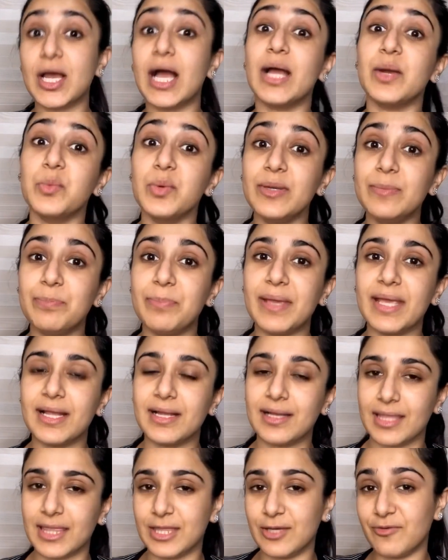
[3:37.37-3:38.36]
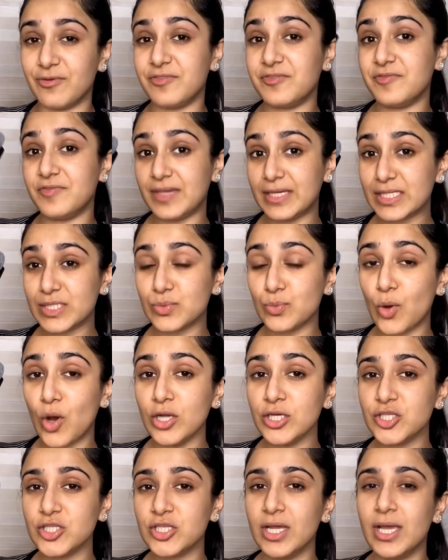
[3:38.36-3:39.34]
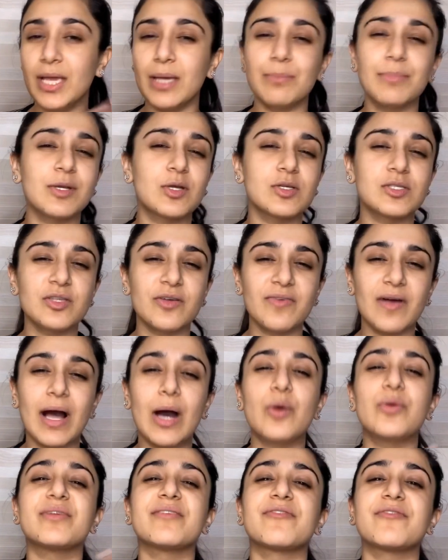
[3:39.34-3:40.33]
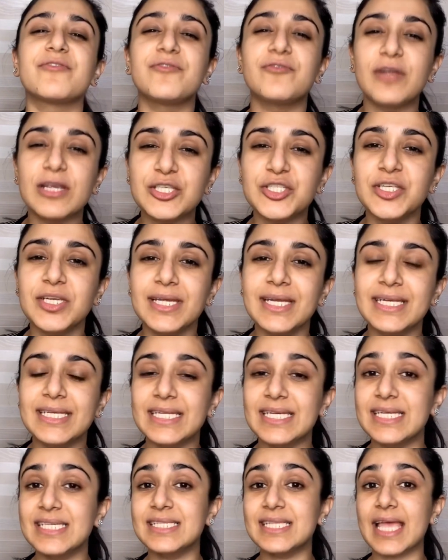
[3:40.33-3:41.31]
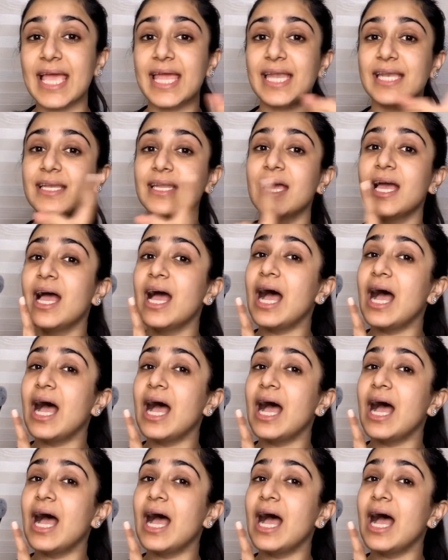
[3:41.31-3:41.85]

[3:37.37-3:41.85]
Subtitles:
I would pick the face wash because of how refreshing it is and